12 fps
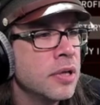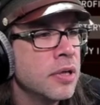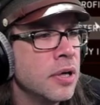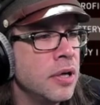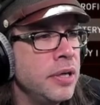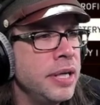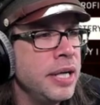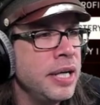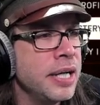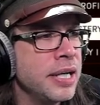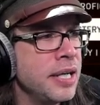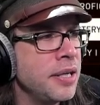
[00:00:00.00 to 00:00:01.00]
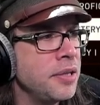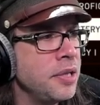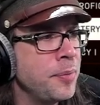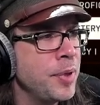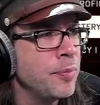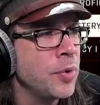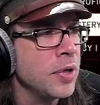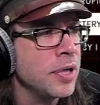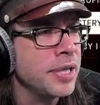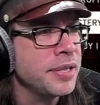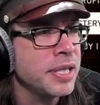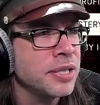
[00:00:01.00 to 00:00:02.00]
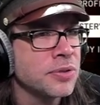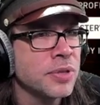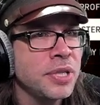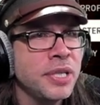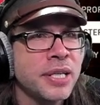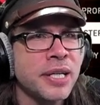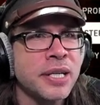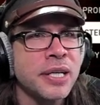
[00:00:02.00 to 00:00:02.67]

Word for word: Oh, yeah, I got a little bit more on that drilling I